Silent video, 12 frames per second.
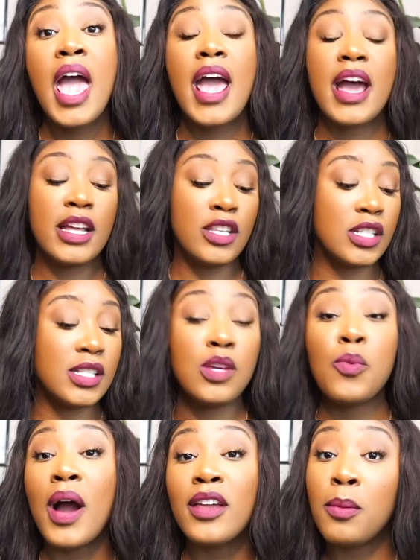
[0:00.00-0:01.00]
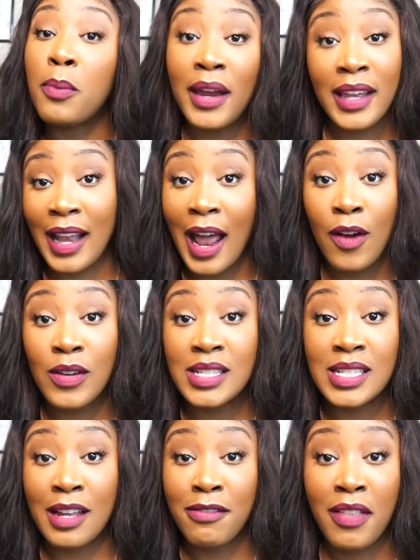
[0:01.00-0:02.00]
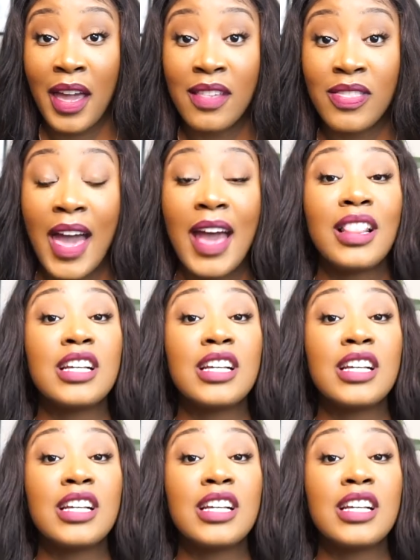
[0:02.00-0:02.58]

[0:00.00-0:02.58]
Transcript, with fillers: and you see why you're breaking out and stuff like that.